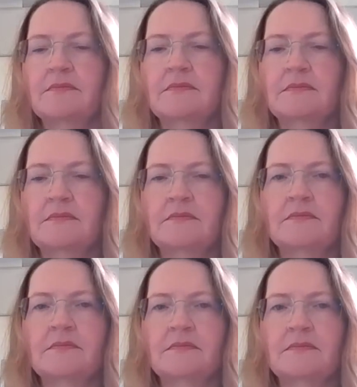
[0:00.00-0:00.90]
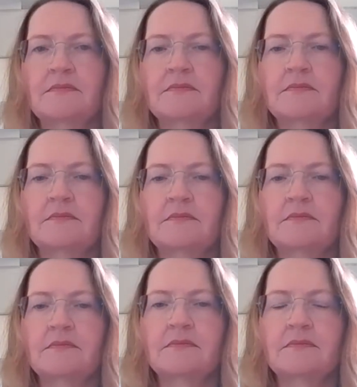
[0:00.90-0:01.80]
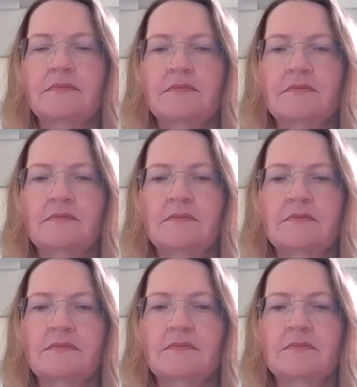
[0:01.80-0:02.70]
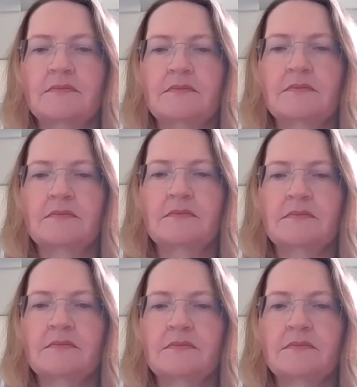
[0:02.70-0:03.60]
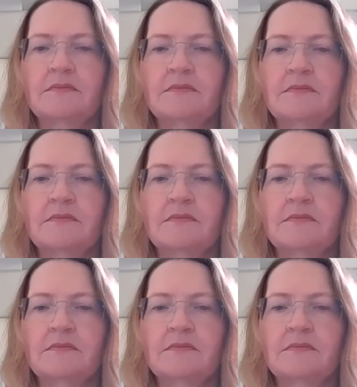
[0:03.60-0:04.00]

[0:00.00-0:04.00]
(silent)